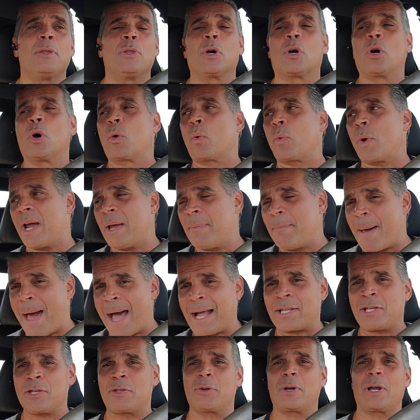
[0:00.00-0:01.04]
they'll go right
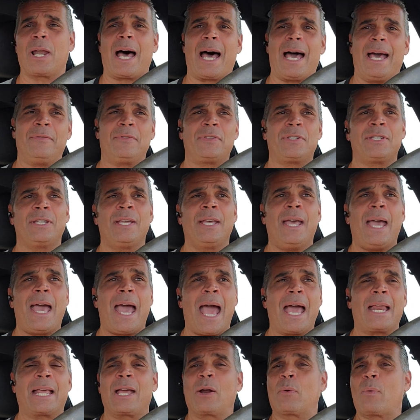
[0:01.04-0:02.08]
back to their lives
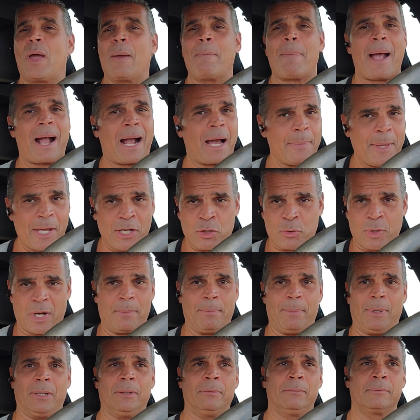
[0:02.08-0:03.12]
and get right back on that
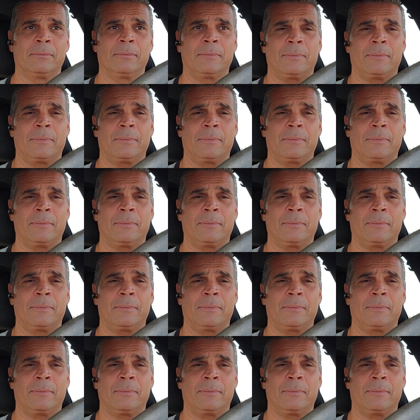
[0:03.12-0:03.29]
treadmill,